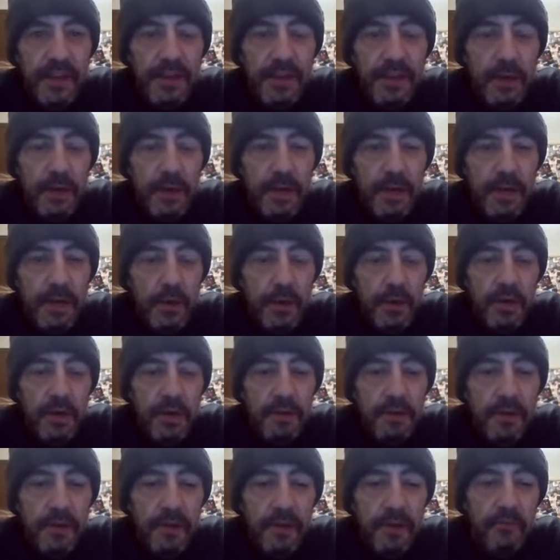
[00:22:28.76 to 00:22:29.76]
You
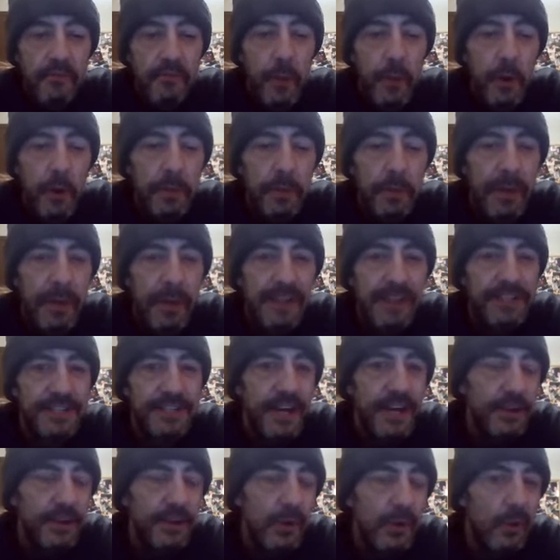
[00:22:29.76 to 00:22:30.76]
can invoke it by
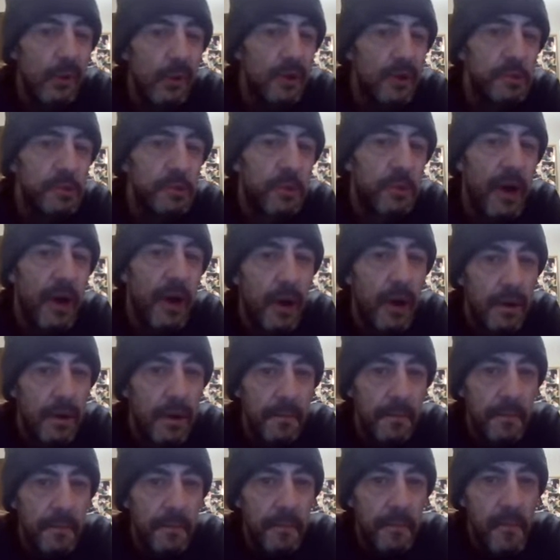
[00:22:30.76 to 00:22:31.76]
saying the Lord's Prayer.
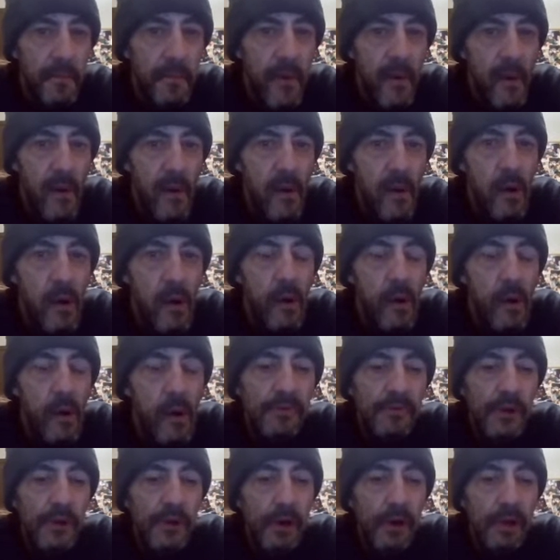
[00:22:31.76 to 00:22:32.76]

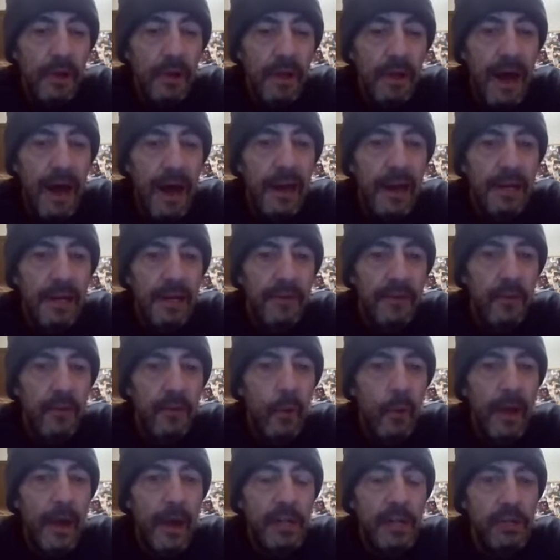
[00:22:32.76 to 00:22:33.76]
There are a lot of
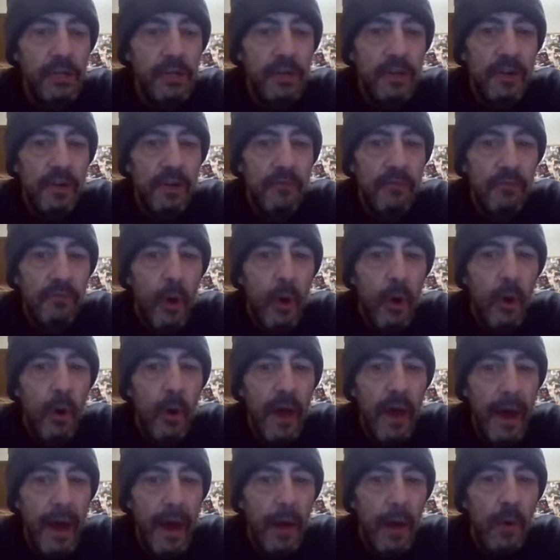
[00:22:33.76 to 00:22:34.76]
different ways you can
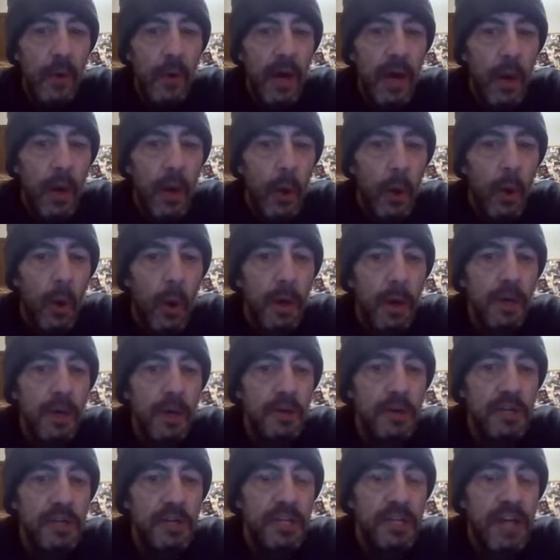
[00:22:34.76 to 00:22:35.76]
invoke equity court.
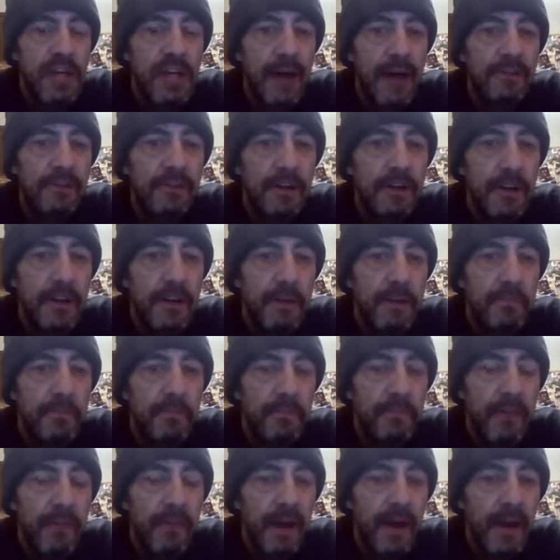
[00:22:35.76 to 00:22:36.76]
You just have to,
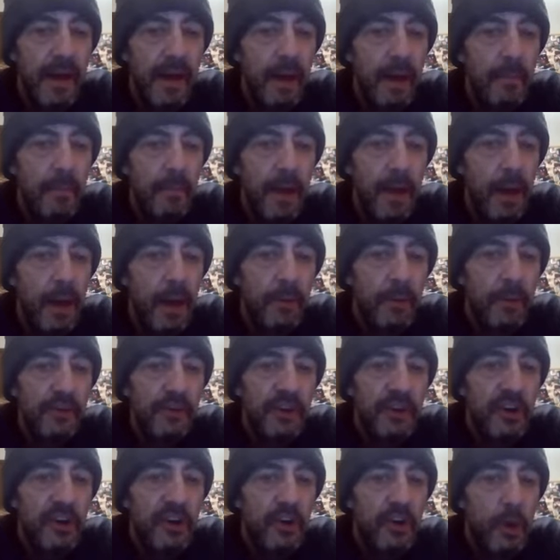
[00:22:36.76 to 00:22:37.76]
again, be able
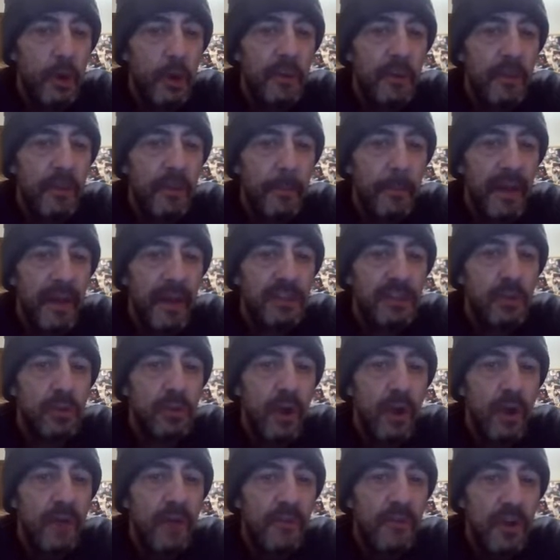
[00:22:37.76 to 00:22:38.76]
to determine the best
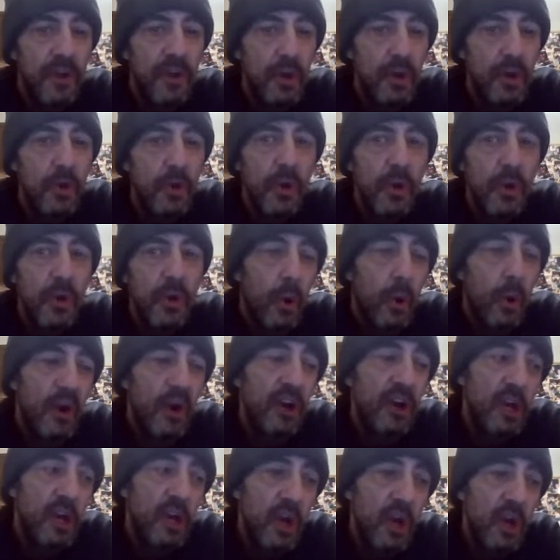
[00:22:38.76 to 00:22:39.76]
way for you
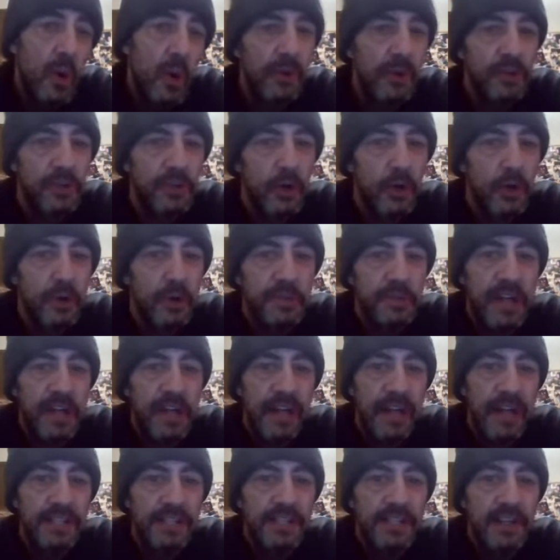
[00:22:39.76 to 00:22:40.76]
according to your
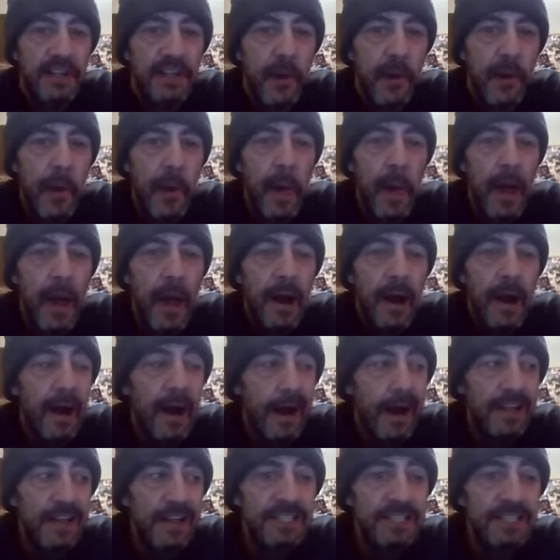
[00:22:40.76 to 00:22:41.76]
circumstances.
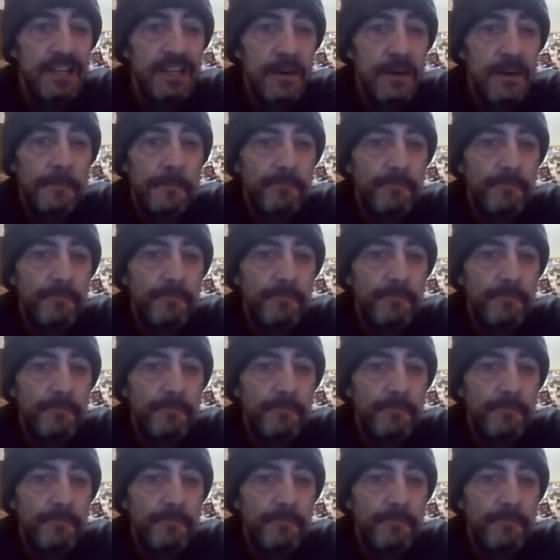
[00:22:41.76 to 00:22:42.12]
Us,